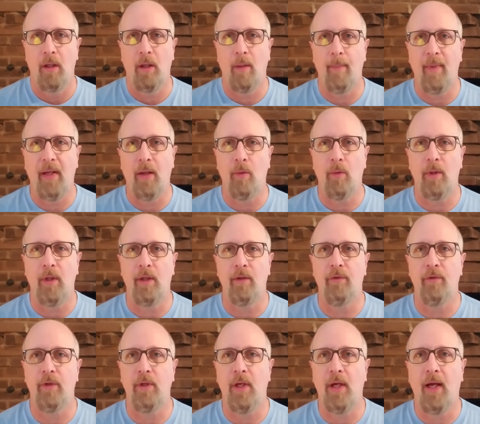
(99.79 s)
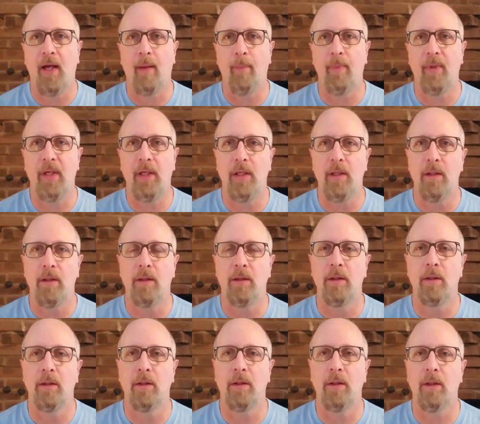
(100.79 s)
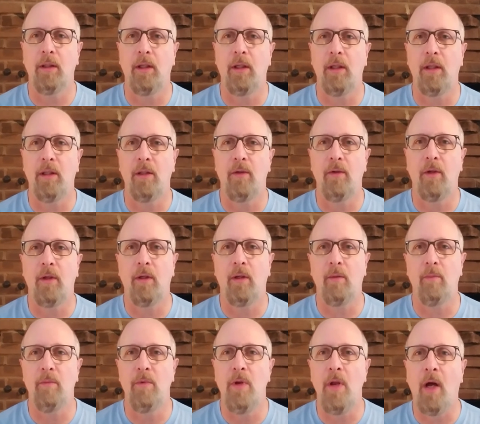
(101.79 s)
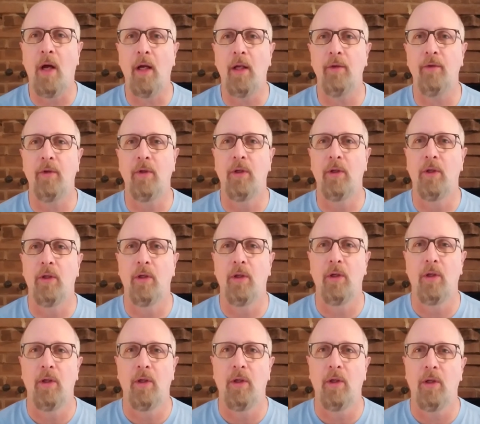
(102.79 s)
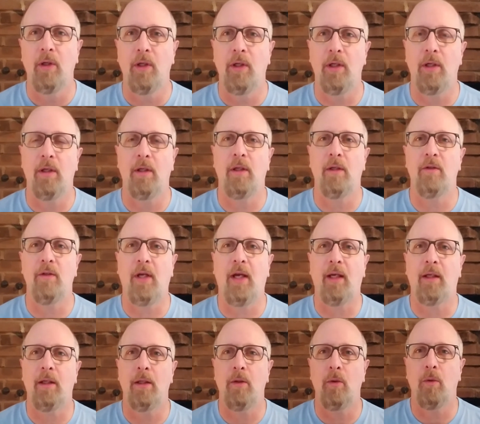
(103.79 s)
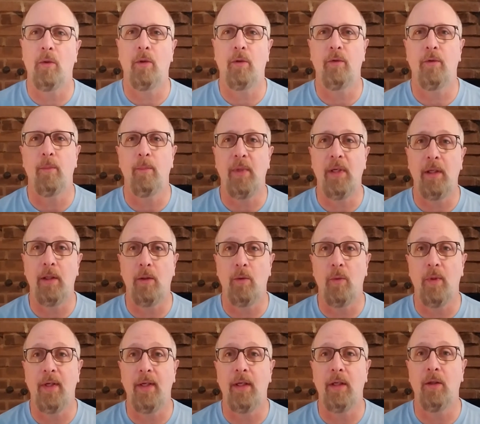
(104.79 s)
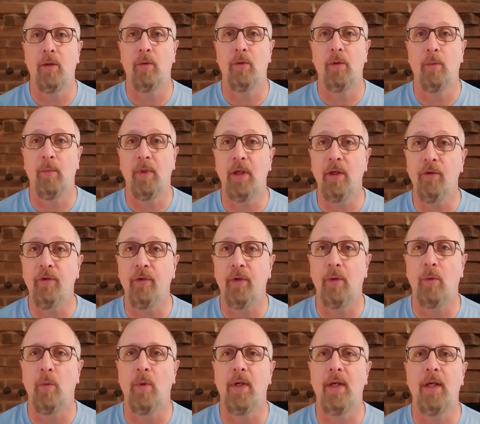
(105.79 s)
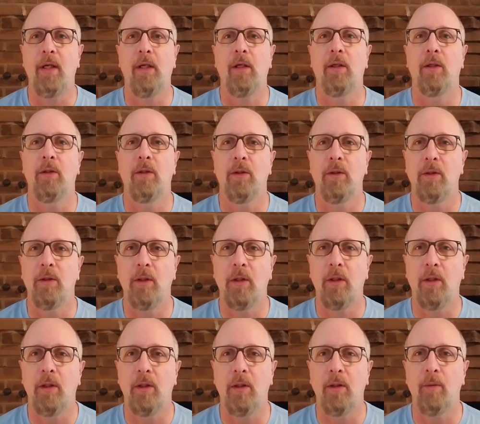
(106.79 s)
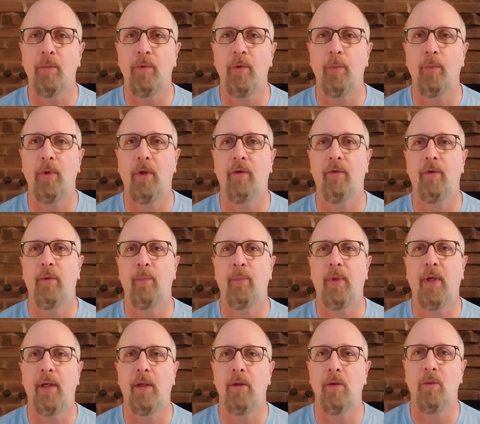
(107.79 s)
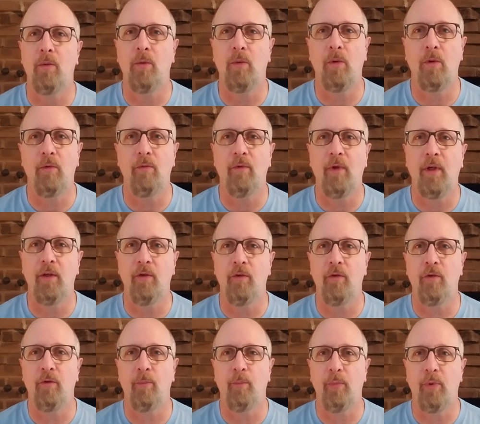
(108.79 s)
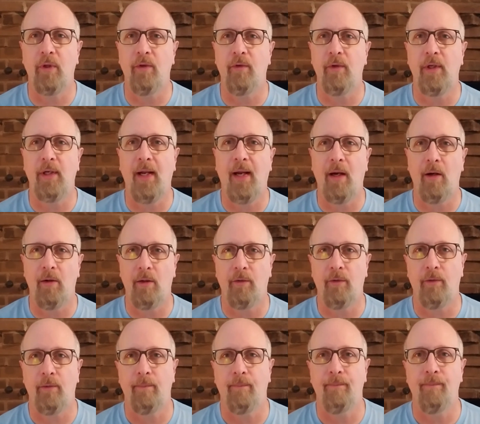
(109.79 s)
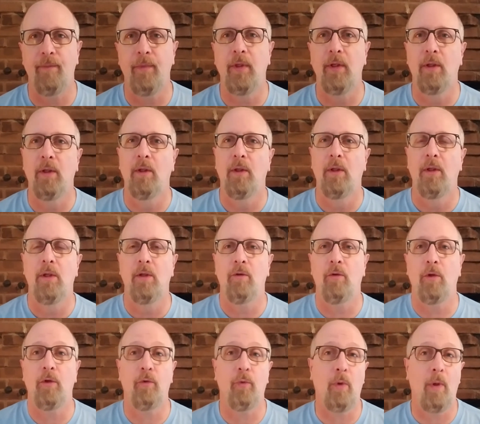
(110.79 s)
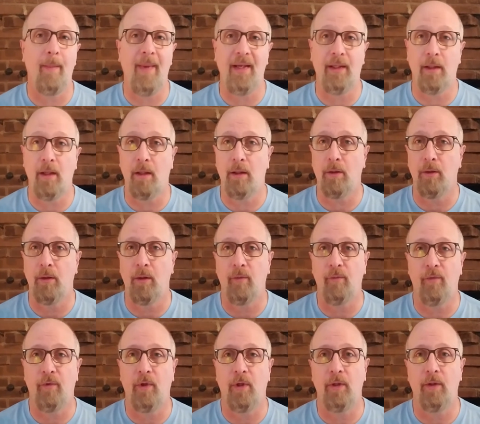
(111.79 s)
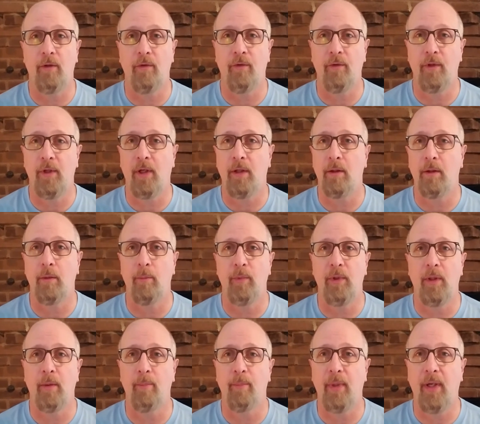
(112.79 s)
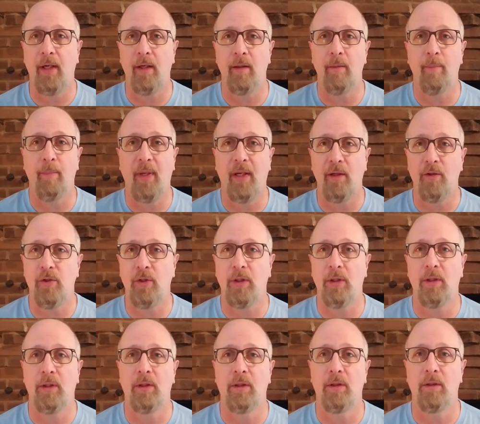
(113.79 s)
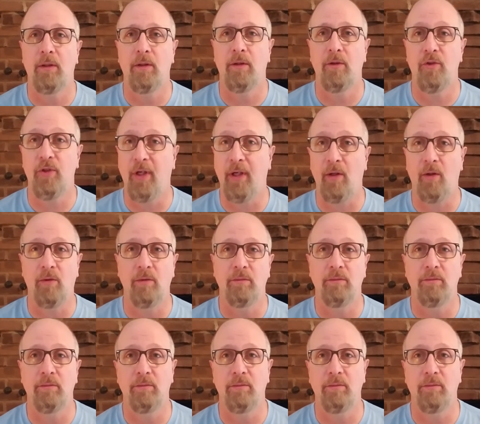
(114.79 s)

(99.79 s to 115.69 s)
about what I see happening, and not in an attacking or demeaning way or diminishing way to President Biden or Vice President Harris. So I just want to make that clear up front. This is not going to be a Biden bashing channel.